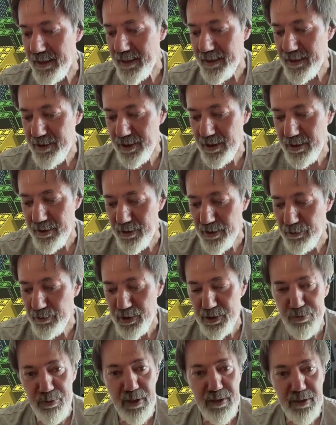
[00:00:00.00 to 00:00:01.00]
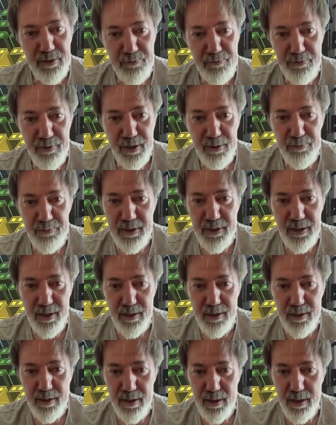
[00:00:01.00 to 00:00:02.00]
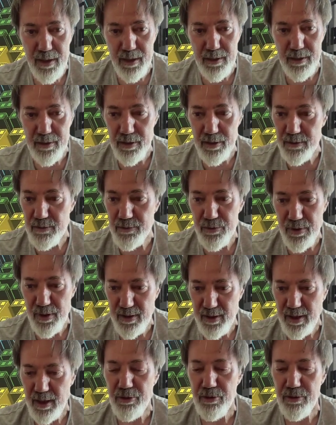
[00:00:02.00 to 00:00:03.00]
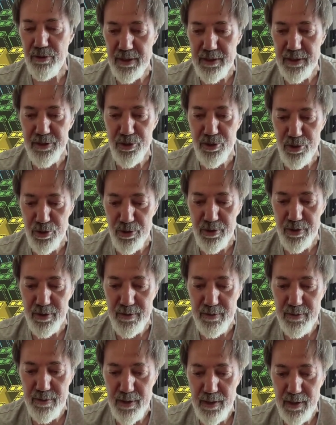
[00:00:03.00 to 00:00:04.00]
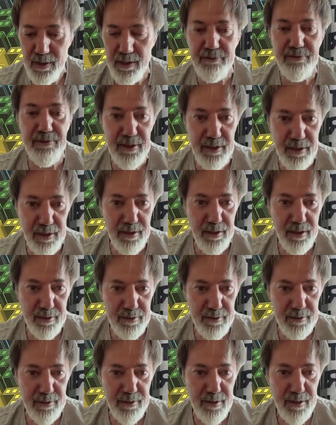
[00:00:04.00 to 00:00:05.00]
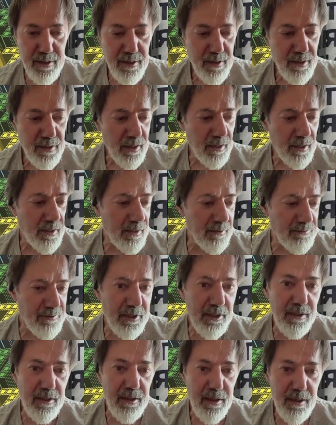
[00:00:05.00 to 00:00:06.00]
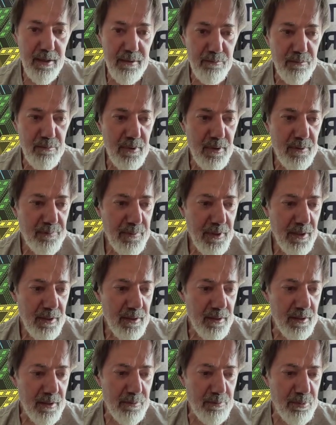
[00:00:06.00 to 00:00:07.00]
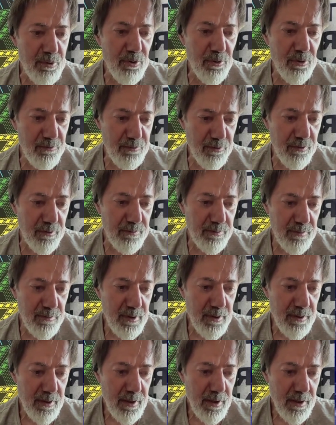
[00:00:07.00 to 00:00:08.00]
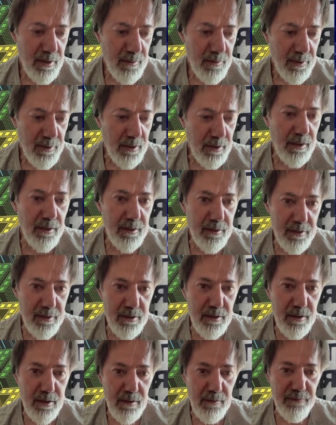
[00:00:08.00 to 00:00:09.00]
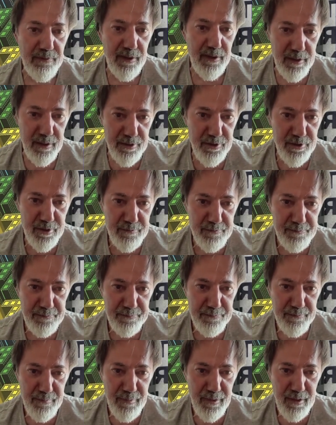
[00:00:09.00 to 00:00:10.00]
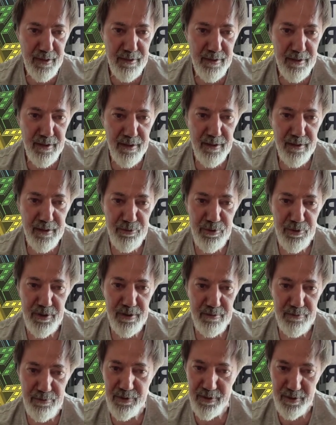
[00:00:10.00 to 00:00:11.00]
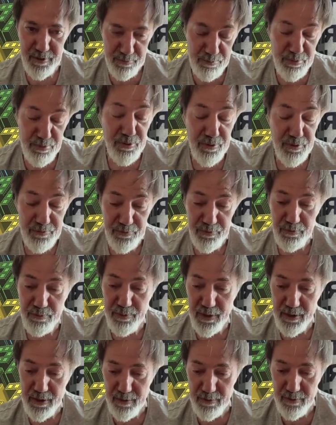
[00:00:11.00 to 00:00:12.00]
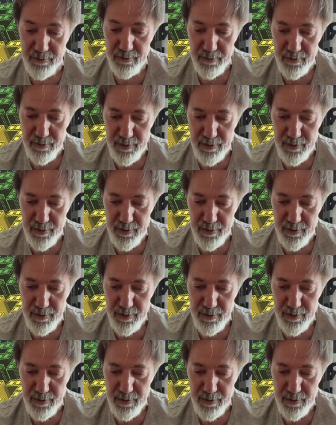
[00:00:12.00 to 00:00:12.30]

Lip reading: So it was wonderful. I mean, I thoroughly enjoyed living in London. I lived in this beautiful Greenwich Village, which is beautiful by the